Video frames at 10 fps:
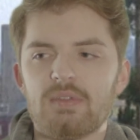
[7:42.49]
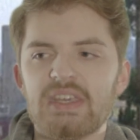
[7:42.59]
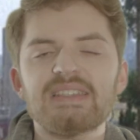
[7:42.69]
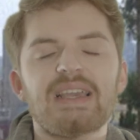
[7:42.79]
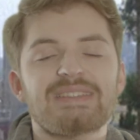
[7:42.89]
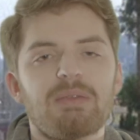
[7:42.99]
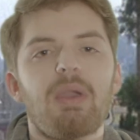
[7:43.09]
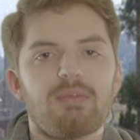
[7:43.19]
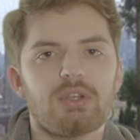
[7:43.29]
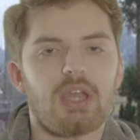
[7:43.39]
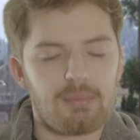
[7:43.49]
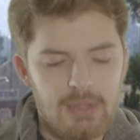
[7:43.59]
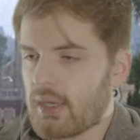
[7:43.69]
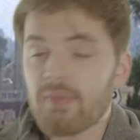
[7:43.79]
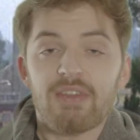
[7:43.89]
the exact same way every
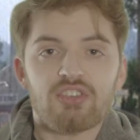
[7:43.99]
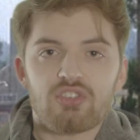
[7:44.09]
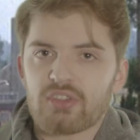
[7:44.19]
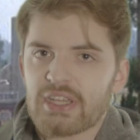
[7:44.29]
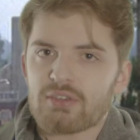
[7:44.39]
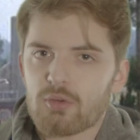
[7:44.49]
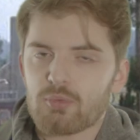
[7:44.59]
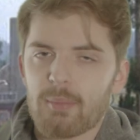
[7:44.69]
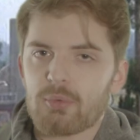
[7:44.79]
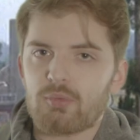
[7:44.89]
time. And this is just the hero prop